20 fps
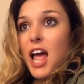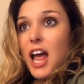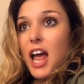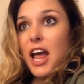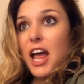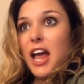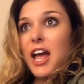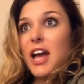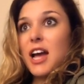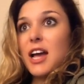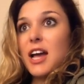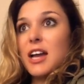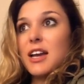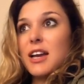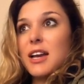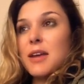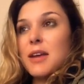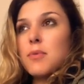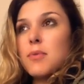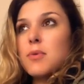And
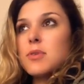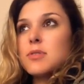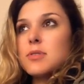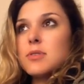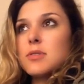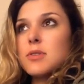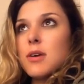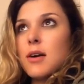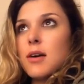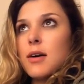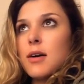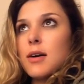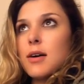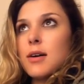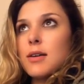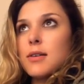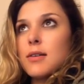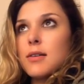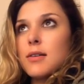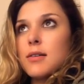it was
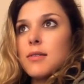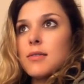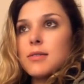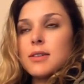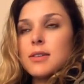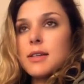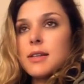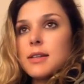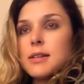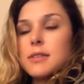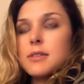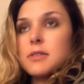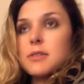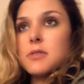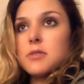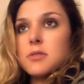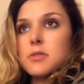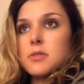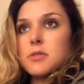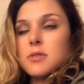not deleted
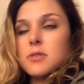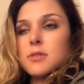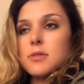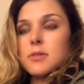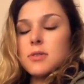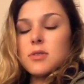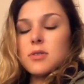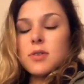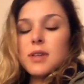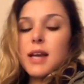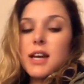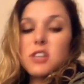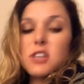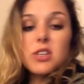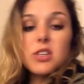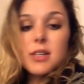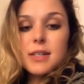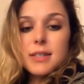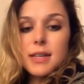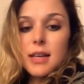users. So they
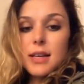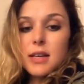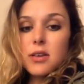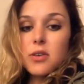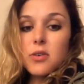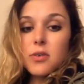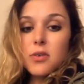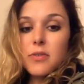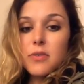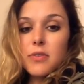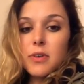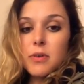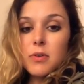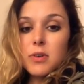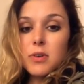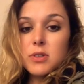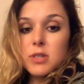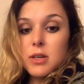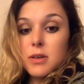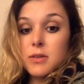actually tell you if it
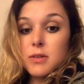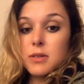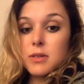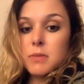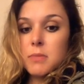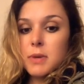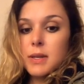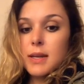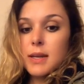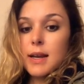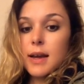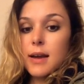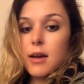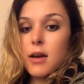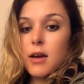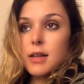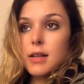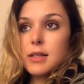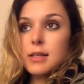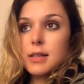was somebody that
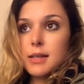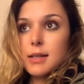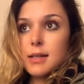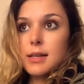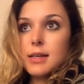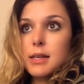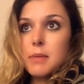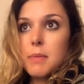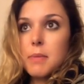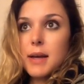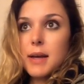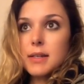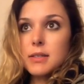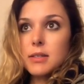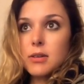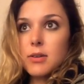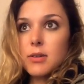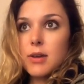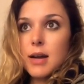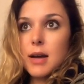got deleted by
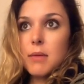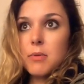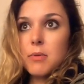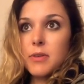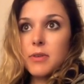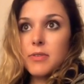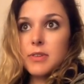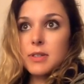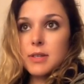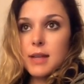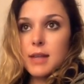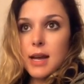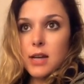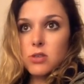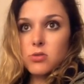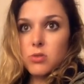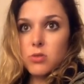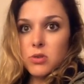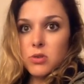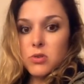Instagram or if it's an
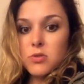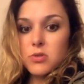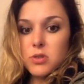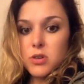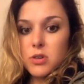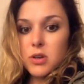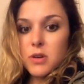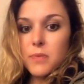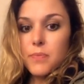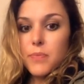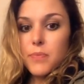actual user.